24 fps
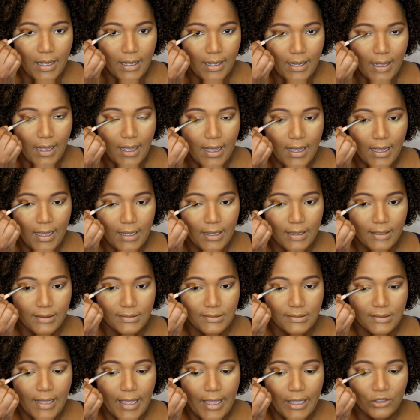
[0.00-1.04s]
my
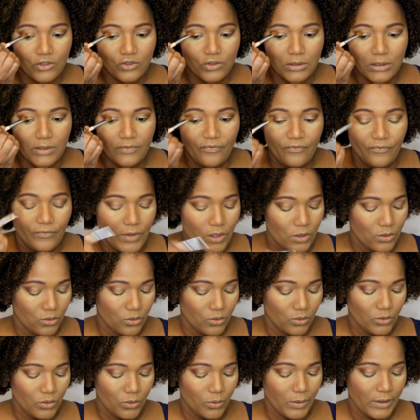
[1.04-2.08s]
eyes actually
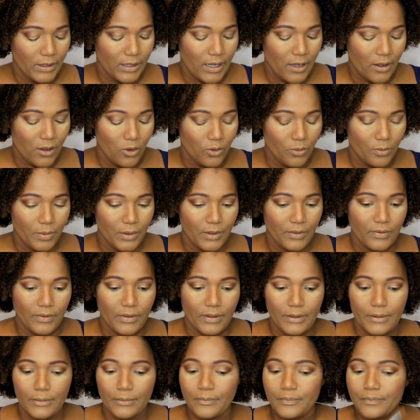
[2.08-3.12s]
fold when I open
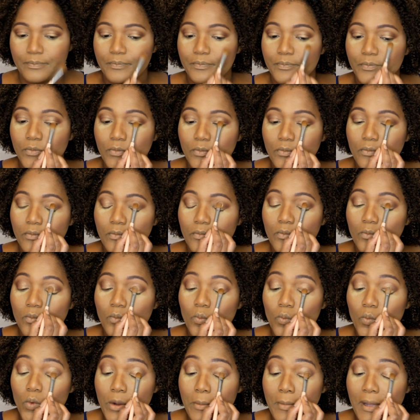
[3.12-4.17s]
them,
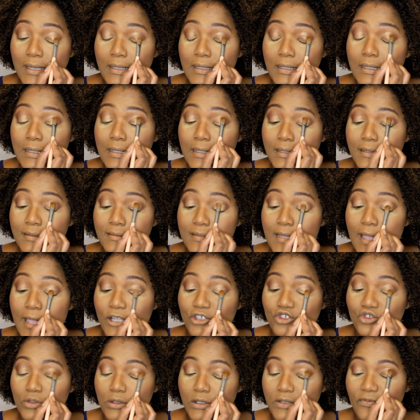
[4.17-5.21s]
where my lids
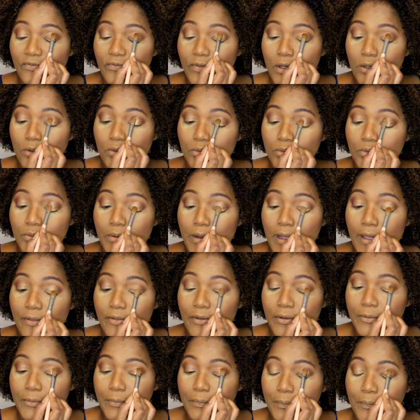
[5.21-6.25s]
actually fold
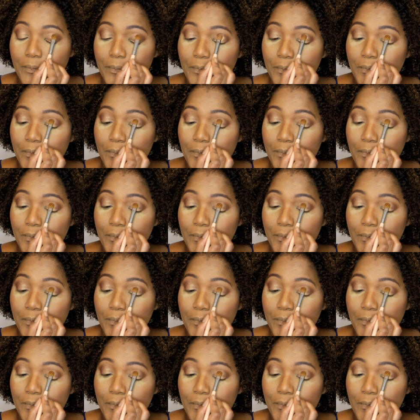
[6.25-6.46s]
rather.